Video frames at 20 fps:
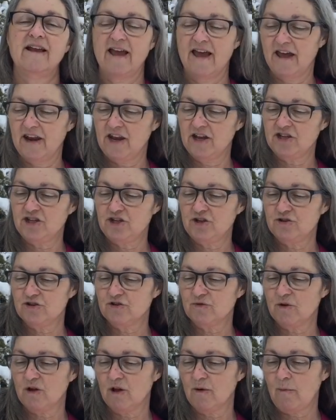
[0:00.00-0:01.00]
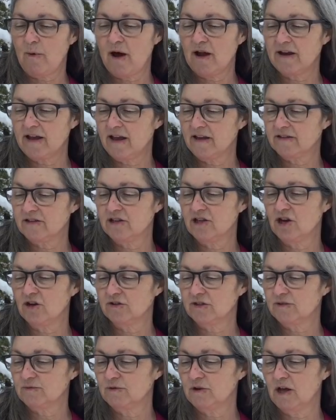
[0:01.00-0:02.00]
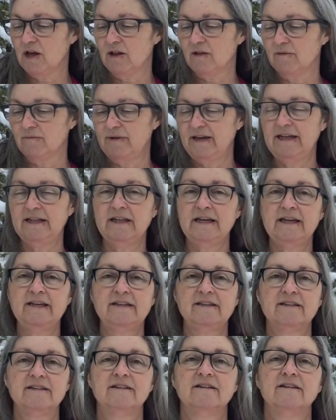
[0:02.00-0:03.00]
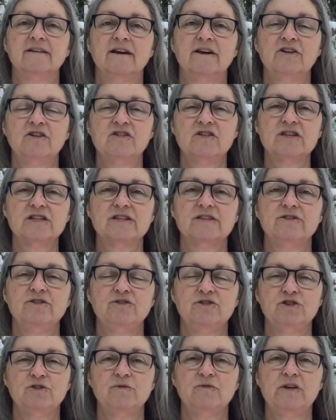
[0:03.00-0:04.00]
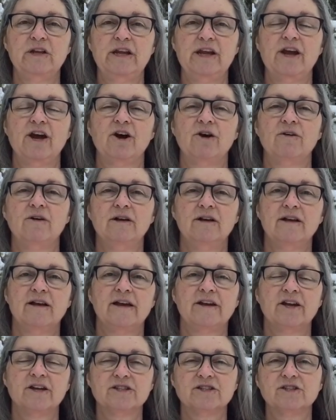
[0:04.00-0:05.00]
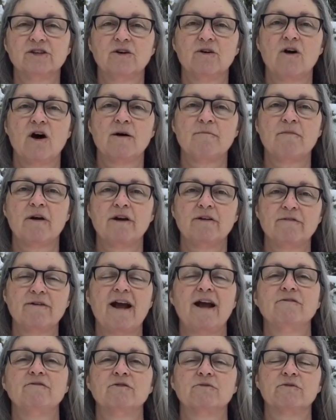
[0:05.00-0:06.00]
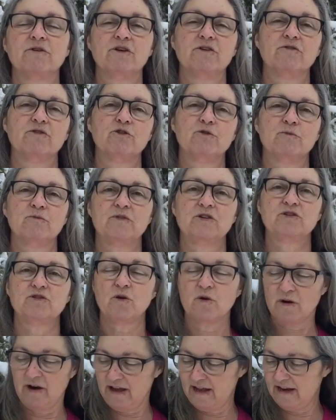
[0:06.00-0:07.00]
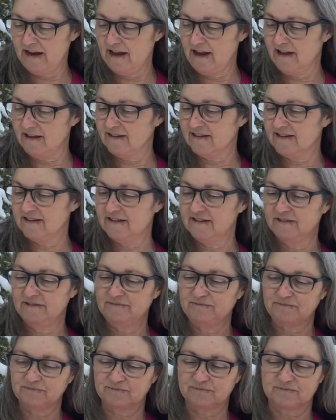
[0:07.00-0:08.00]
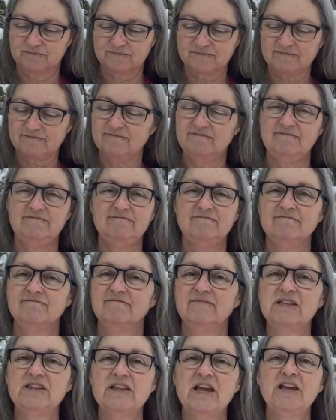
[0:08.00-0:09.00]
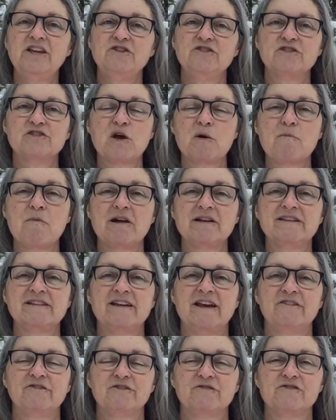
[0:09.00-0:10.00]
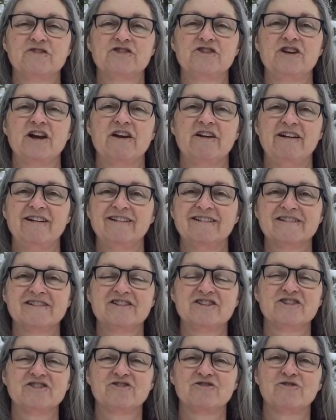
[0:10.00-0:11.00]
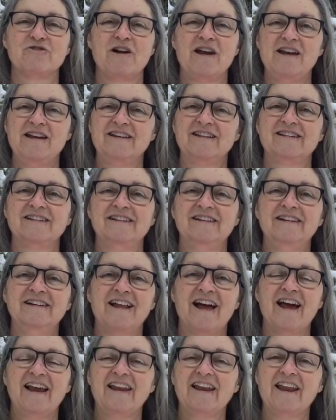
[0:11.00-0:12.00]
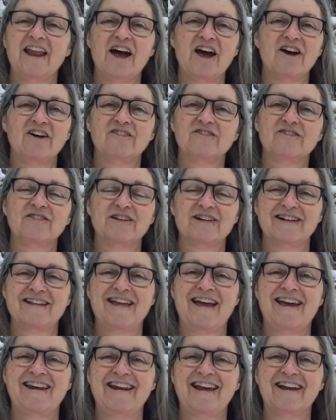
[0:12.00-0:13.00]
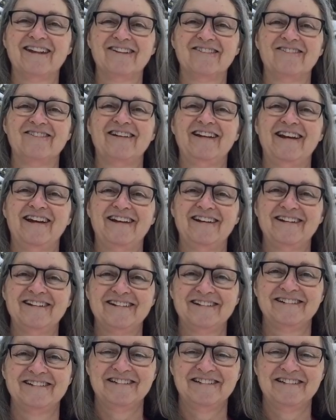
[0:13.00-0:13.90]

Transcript: And as usual, podcast notes will be linked under this YouTube video and also on my Ravelry group, Victoria Knits. But thank you so much, Sandra, for sharing. That's just great. I love that elephant head.